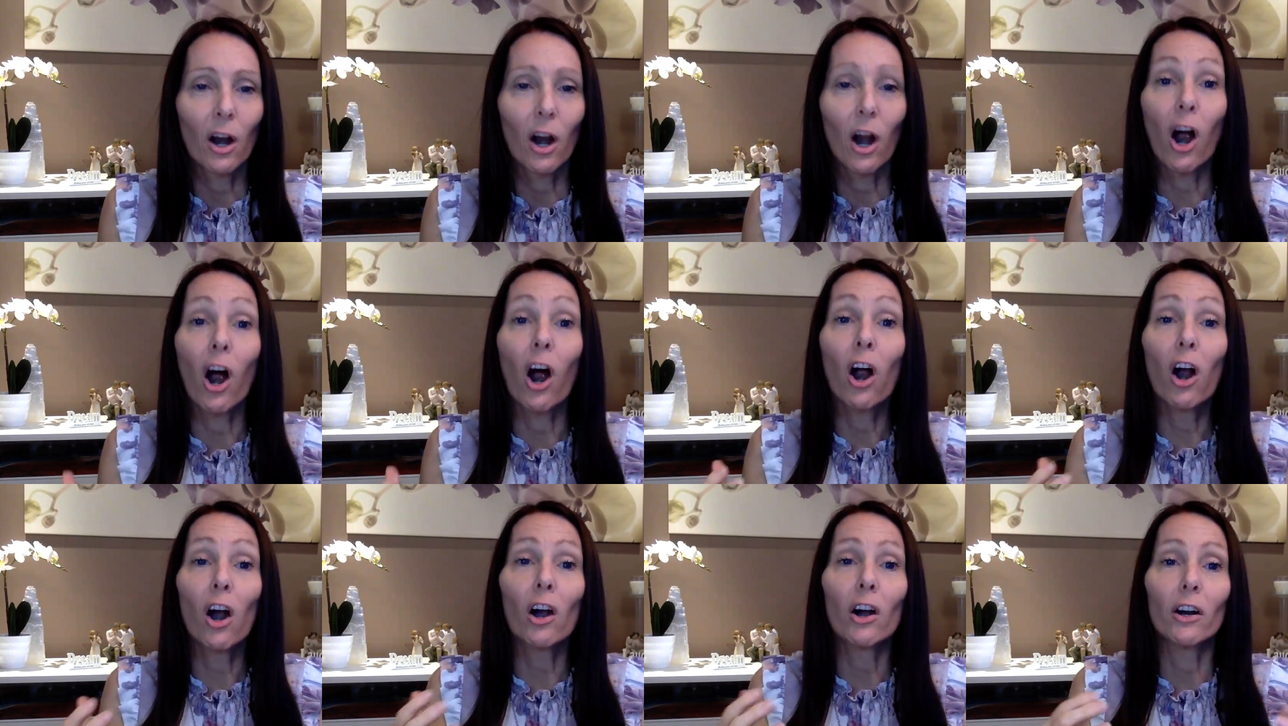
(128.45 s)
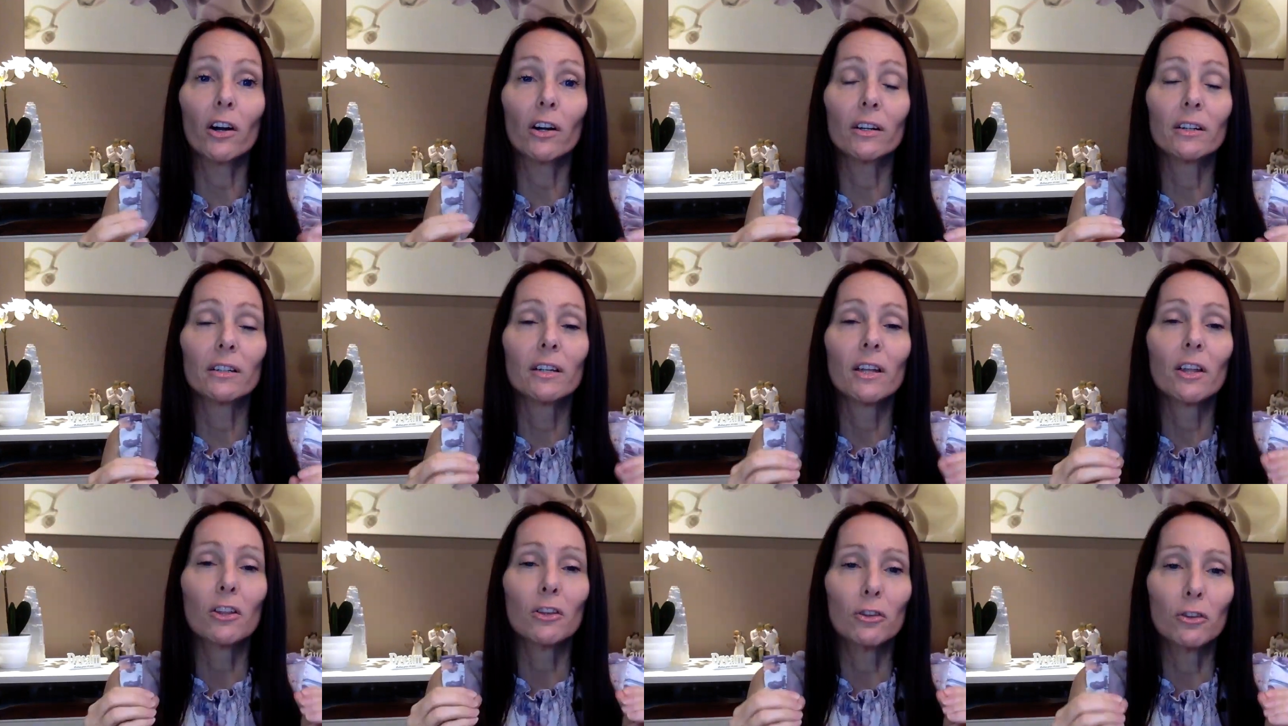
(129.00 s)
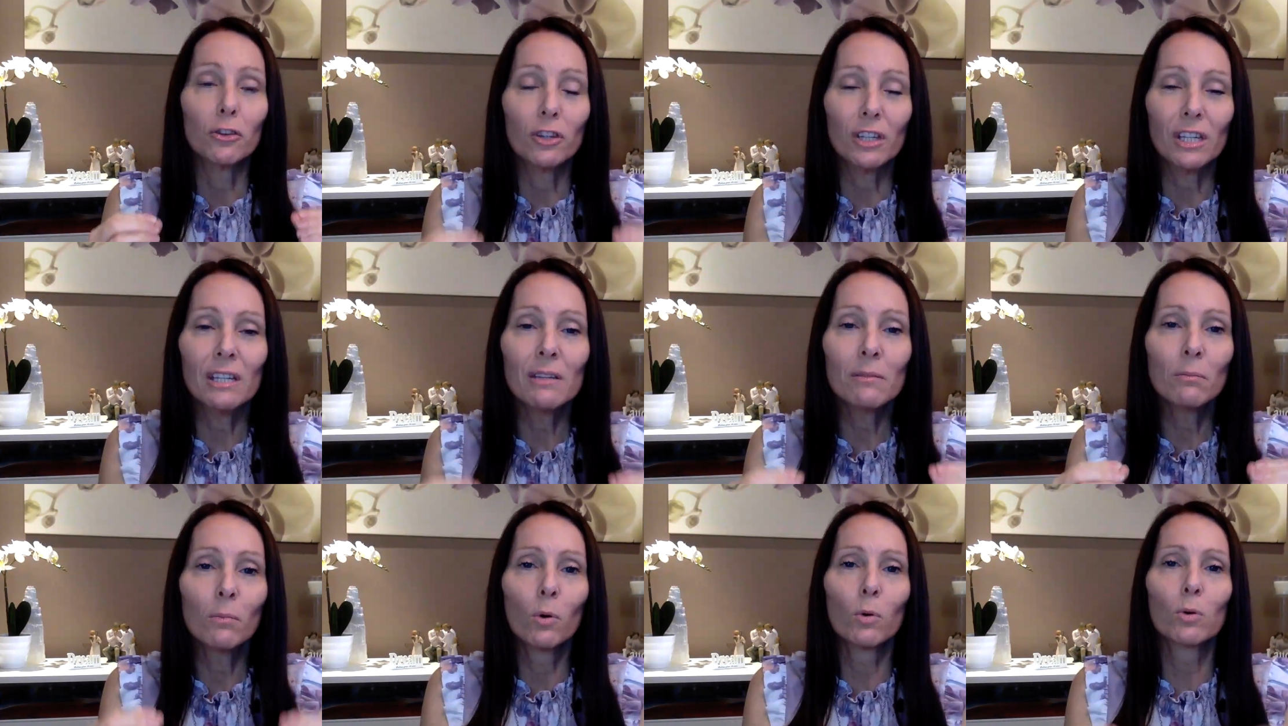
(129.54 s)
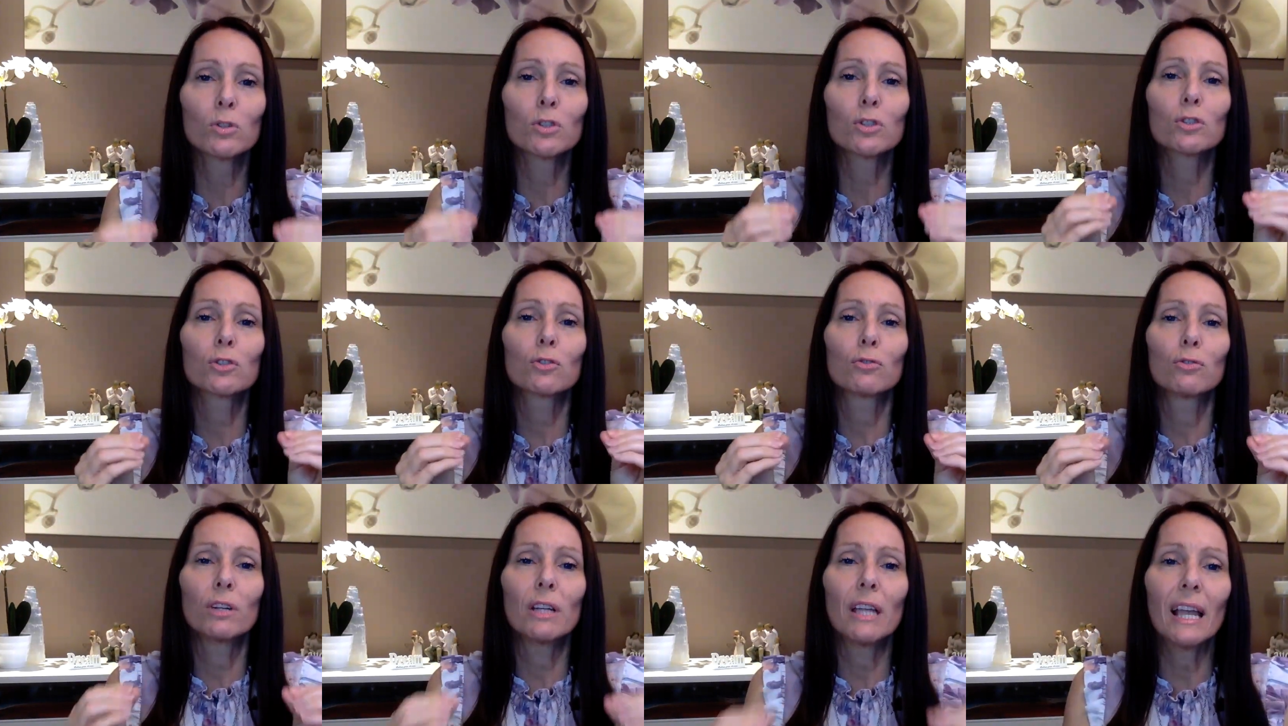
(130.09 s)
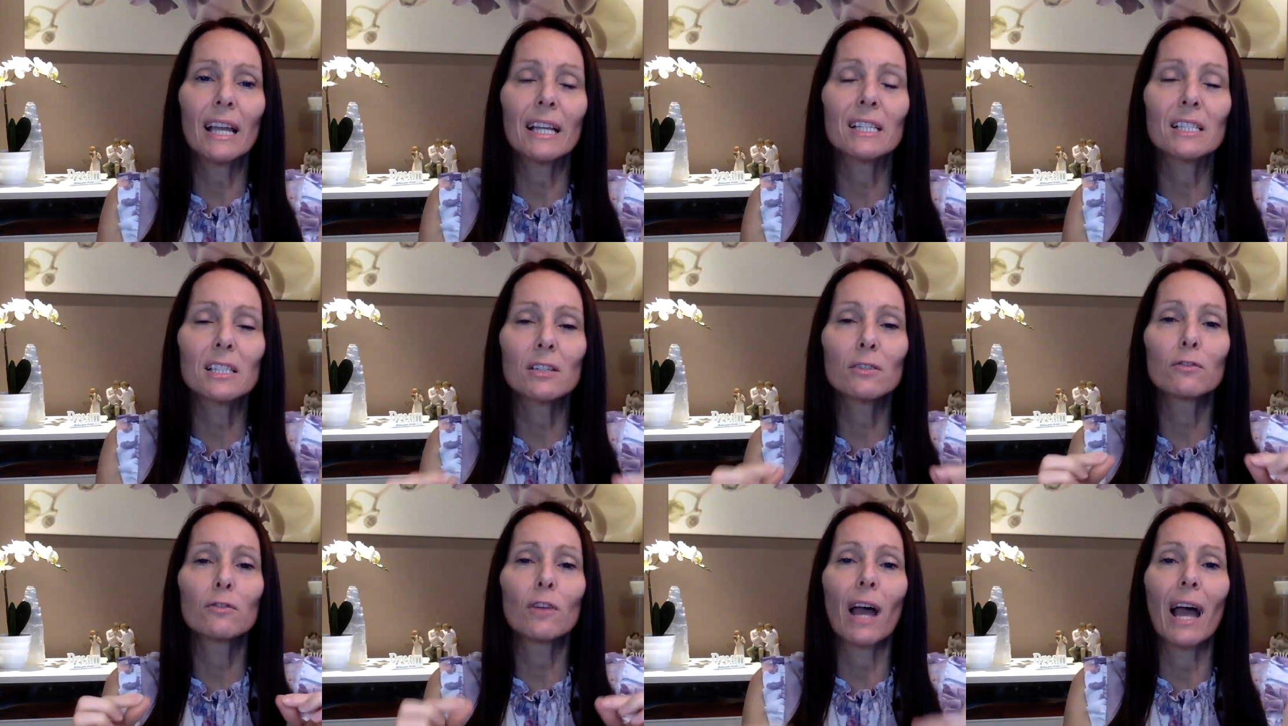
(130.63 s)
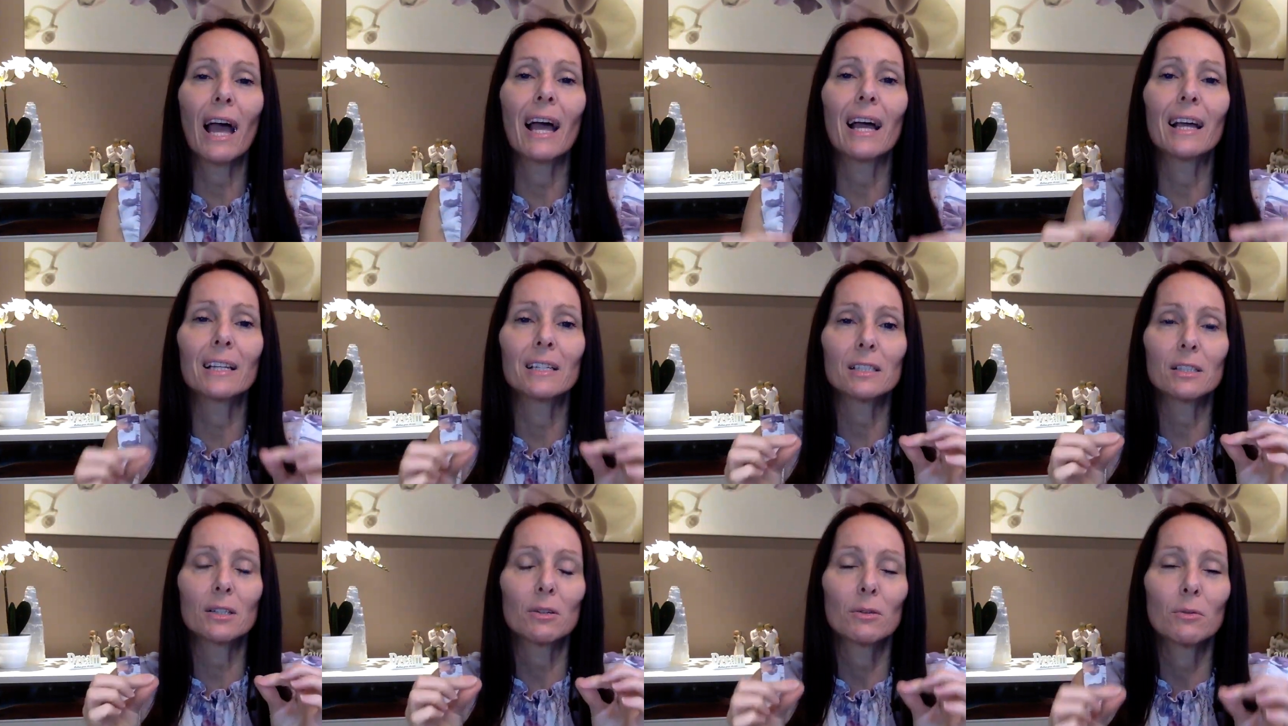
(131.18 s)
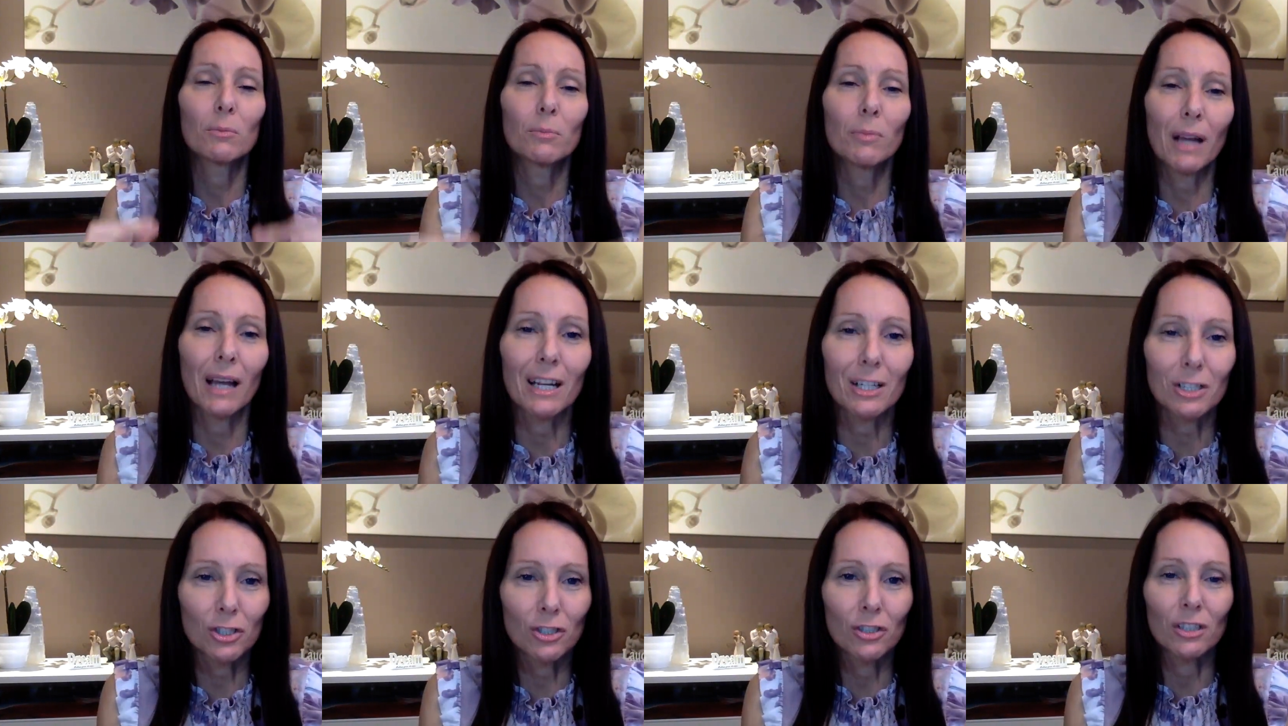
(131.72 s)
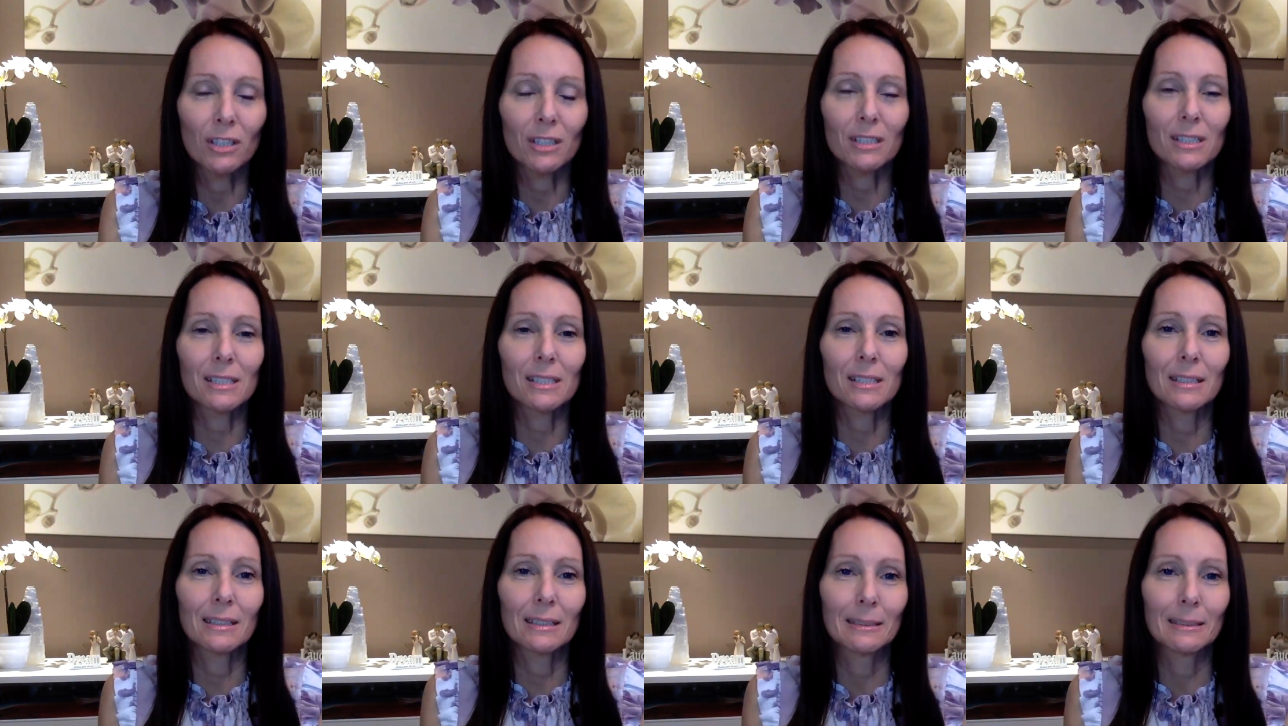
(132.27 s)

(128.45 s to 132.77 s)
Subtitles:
are the most creative and passionate.